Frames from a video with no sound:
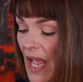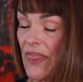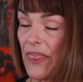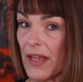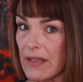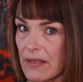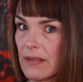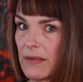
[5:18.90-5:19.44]
I
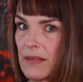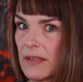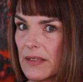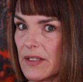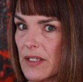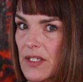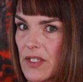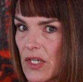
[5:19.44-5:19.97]
think
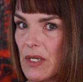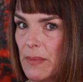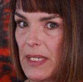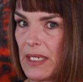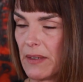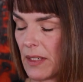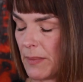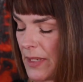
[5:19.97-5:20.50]
it's going to
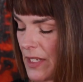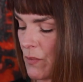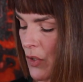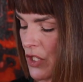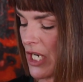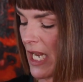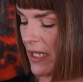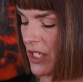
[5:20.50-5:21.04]
be a little bit
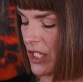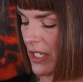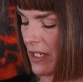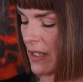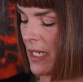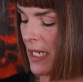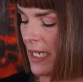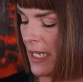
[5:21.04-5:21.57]
more
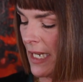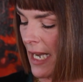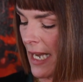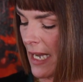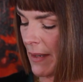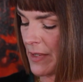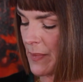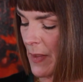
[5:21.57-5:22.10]
challenging,
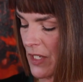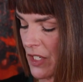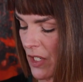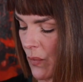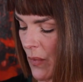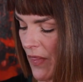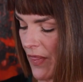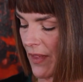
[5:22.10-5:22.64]

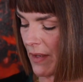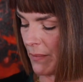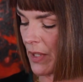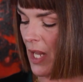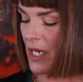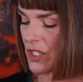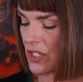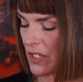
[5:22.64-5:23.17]
especially with the
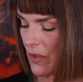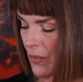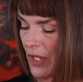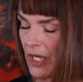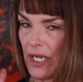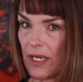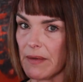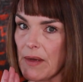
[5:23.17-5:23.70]
blush. So
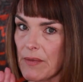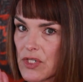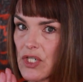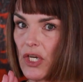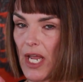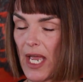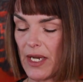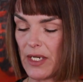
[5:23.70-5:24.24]
I'll
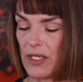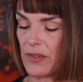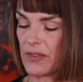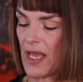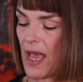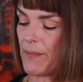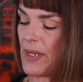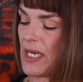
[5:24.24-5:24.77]
show you how to
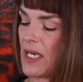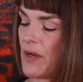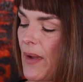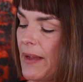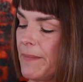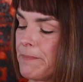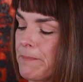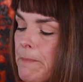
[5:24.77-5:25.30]
use that. But
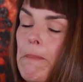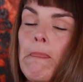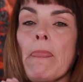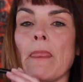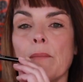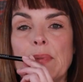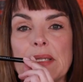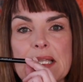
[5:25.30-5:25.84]
anyway,
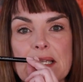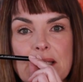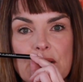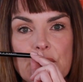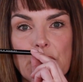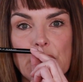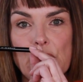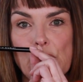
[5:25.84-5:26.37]
but
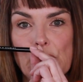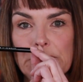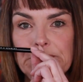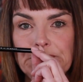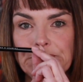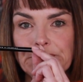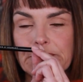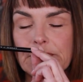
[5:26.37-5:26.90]
this is really
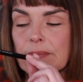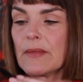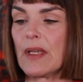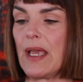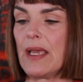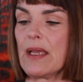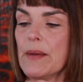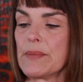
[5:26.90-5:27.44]
cool.
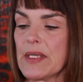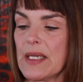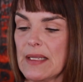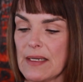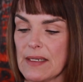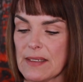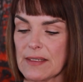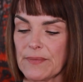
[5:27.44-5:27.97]
Okay, it comes
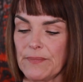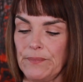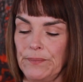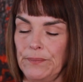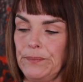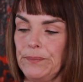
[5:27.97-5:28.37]
like this.